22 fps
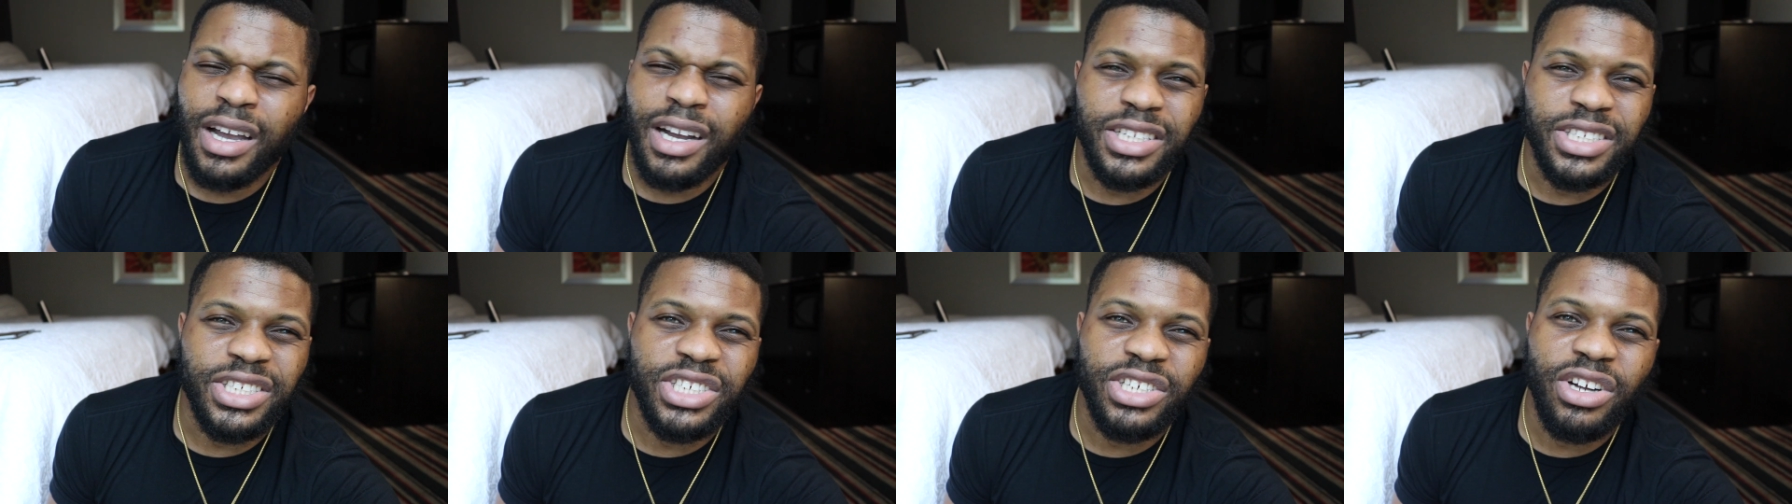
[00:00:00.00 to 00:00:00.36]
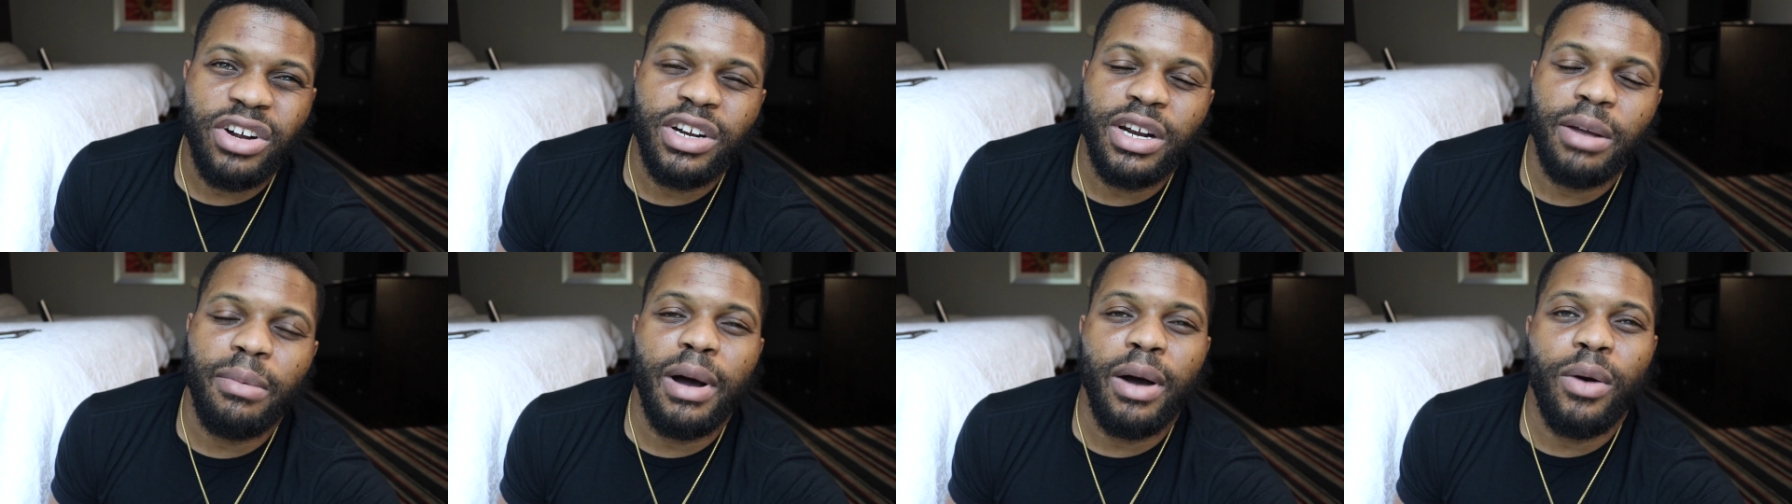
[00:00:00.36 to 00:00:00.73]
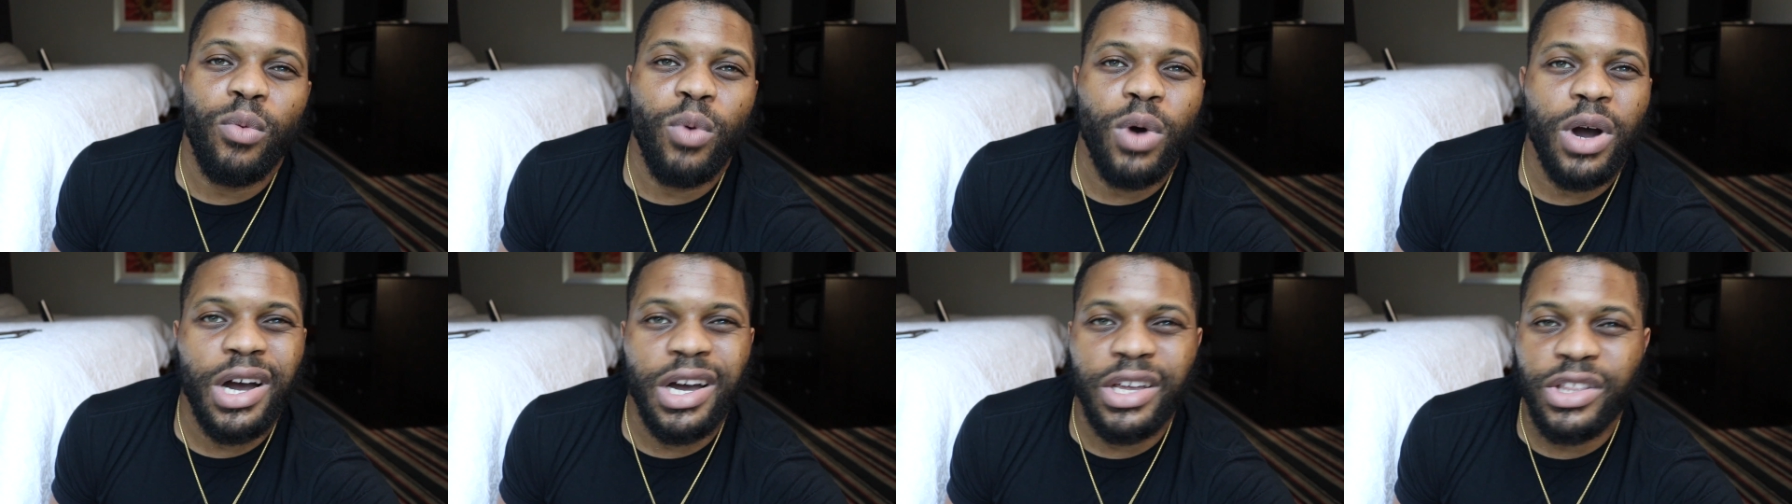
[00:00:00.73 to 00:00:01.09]
concerned about
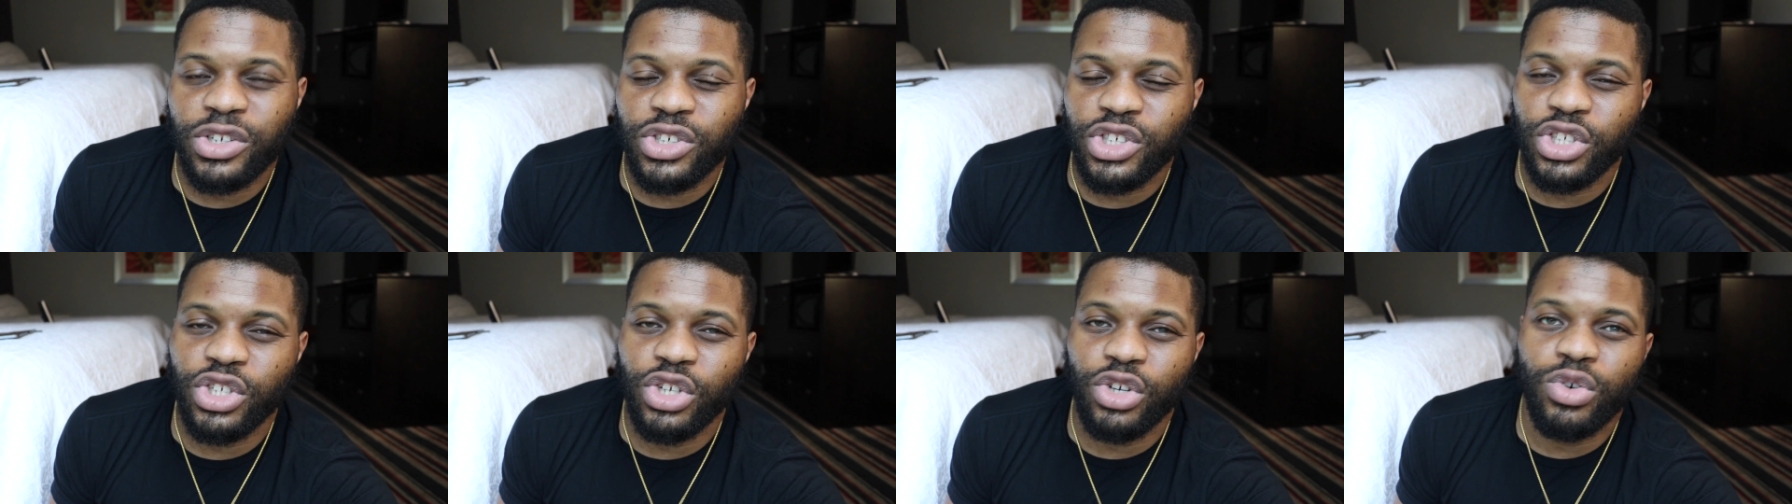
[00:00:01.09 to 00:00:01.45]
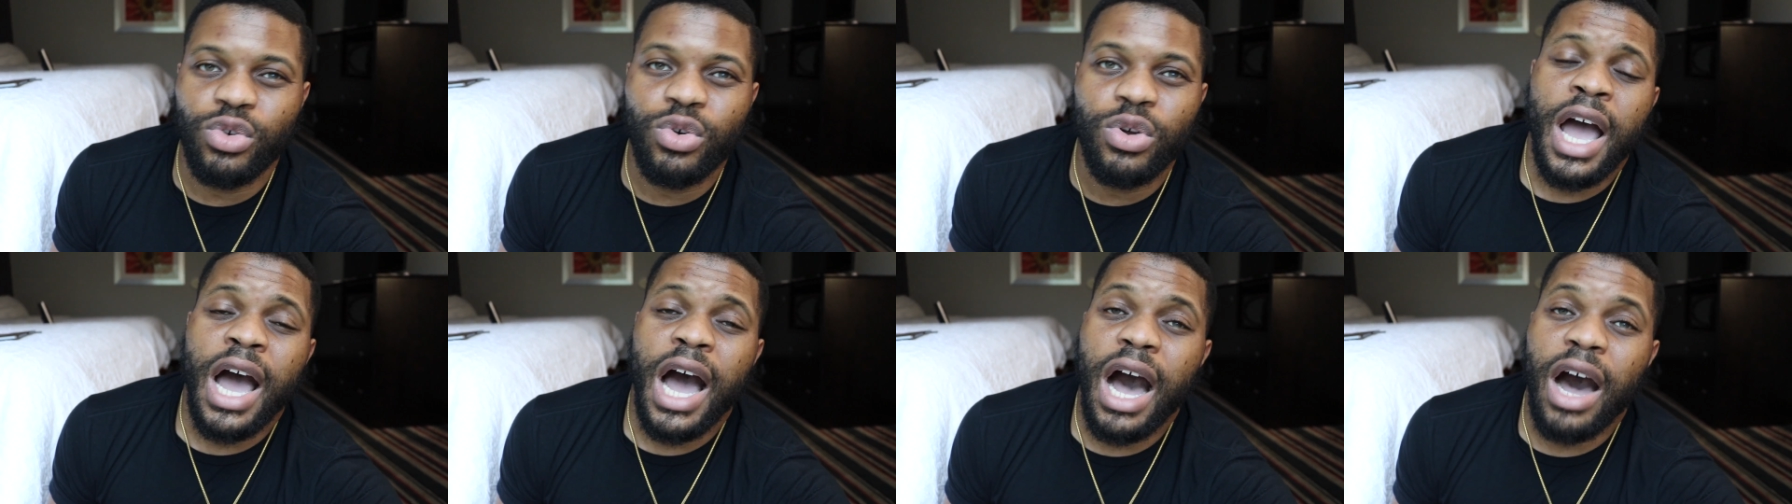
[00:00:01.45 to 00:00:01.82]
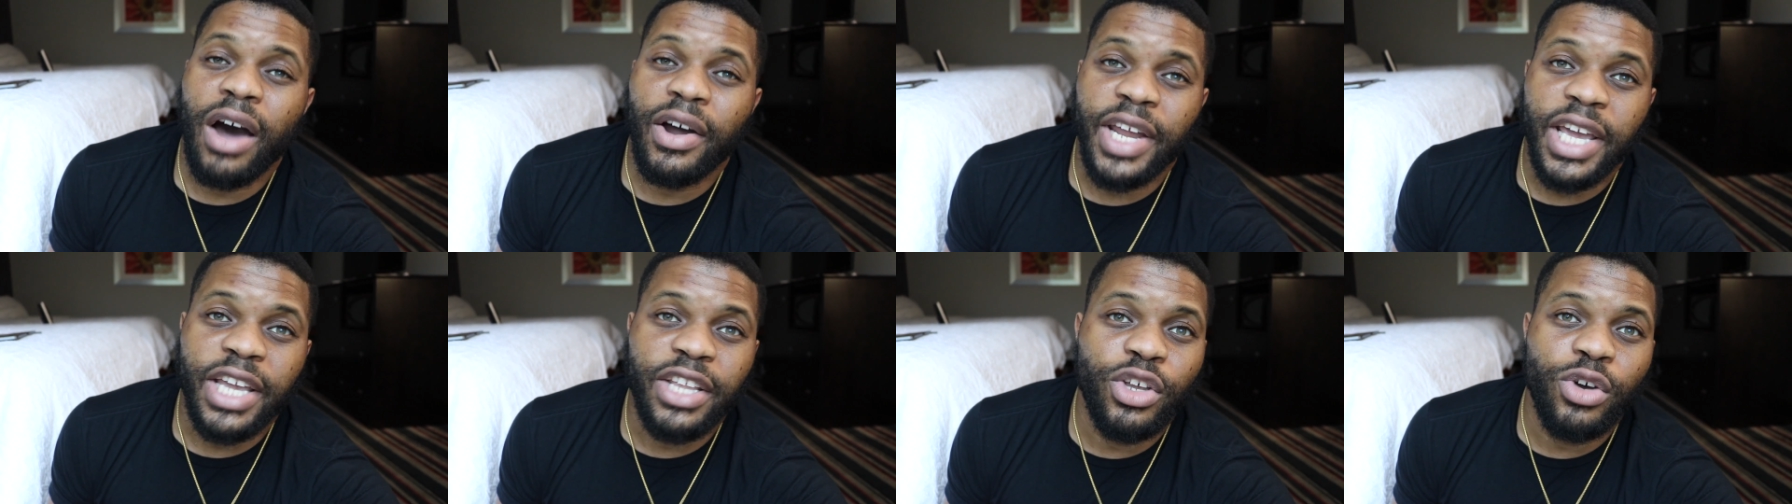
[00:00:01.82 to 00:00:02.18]
what others do,
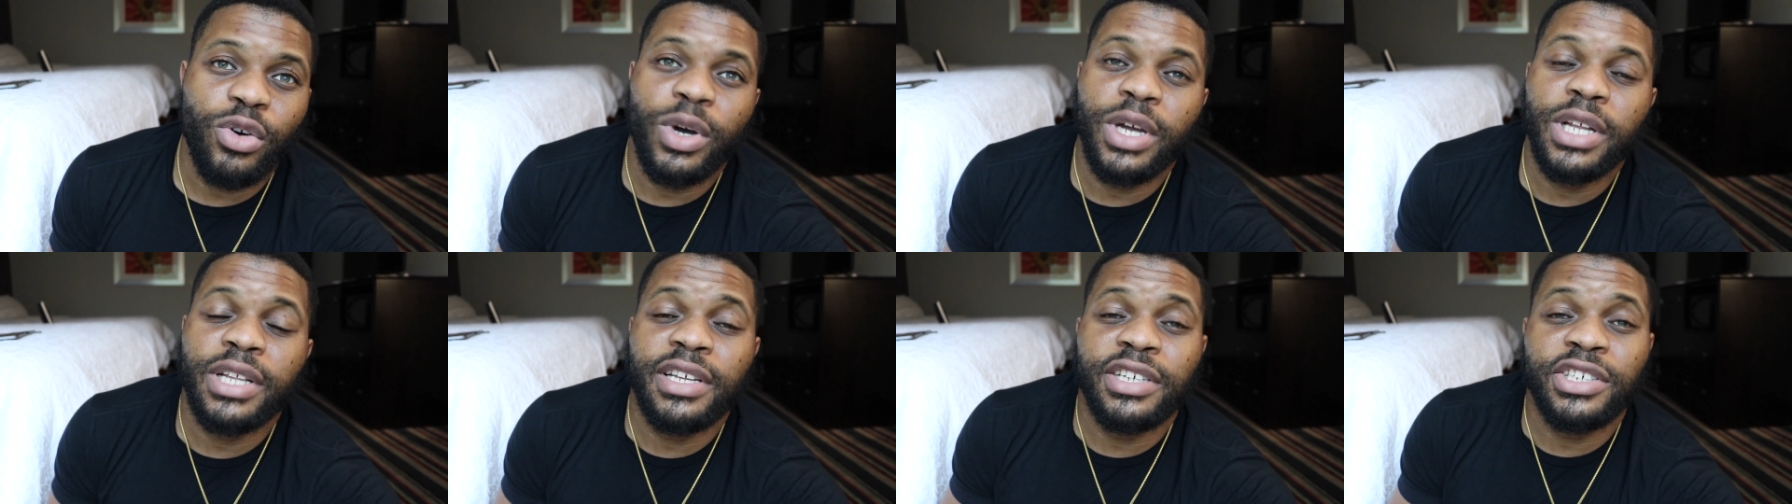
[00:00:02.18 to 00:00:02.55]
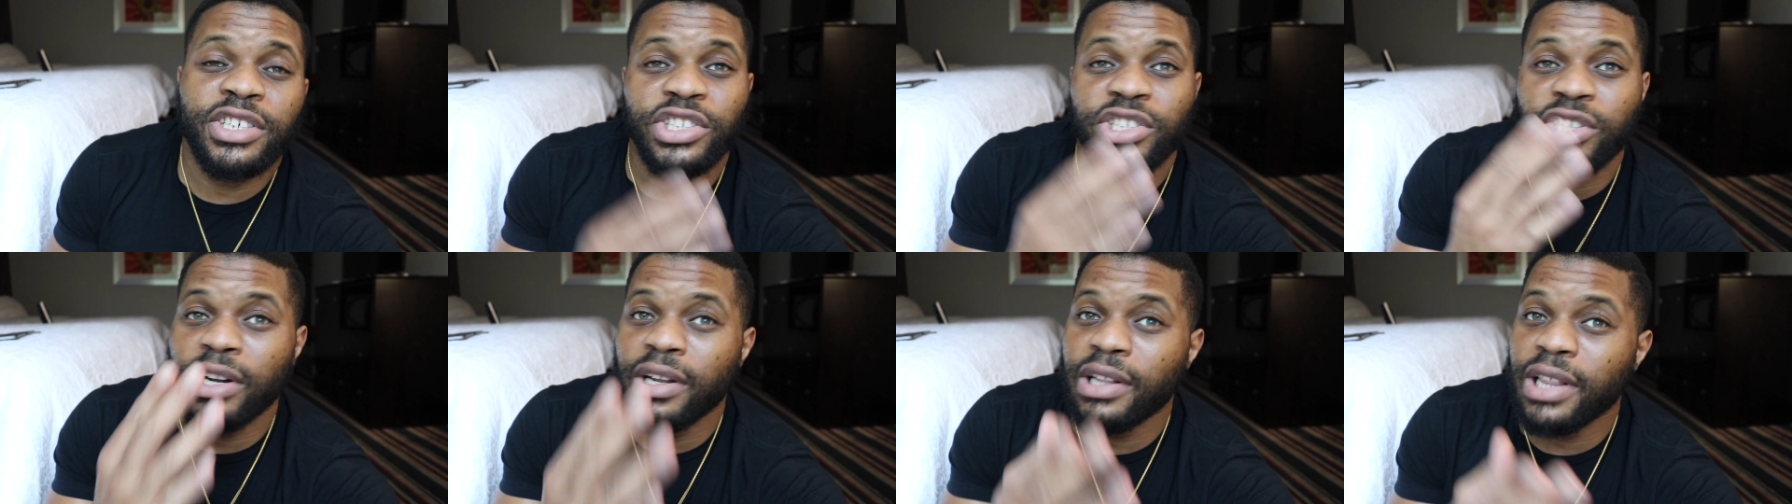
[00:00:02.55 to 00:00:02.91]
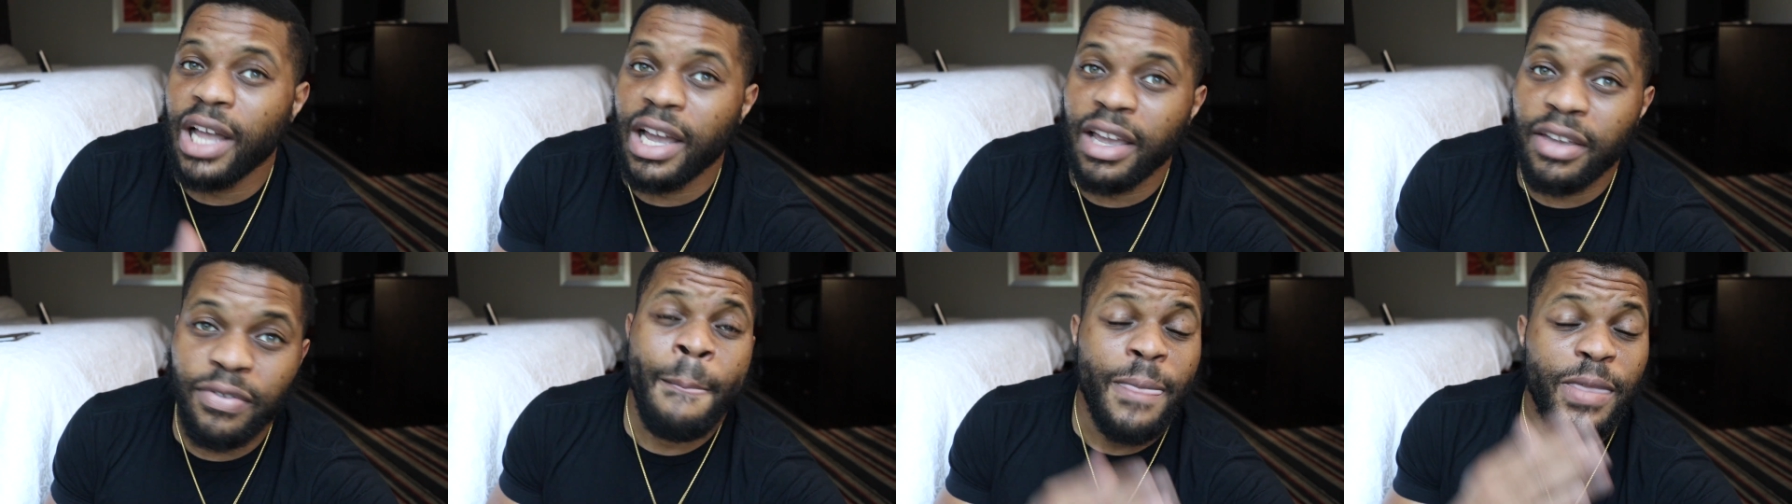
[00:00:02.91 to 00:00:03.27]
how they do it. This is your
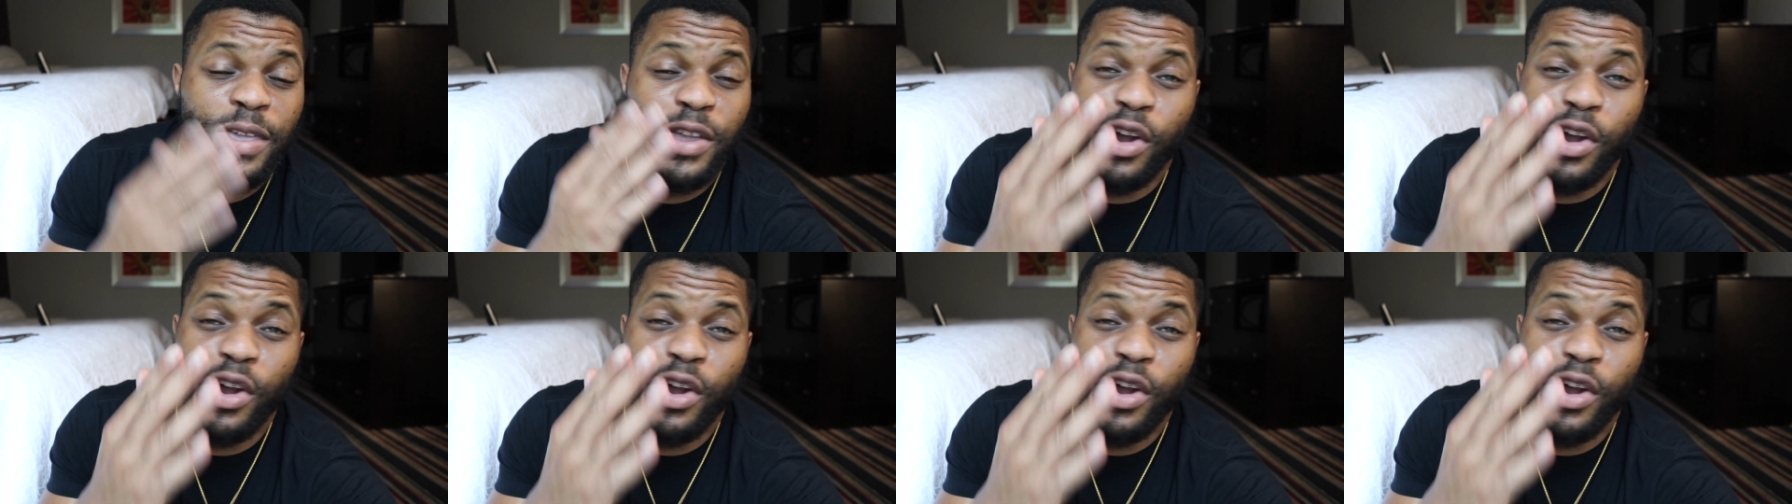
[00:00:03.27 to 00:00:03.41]
life.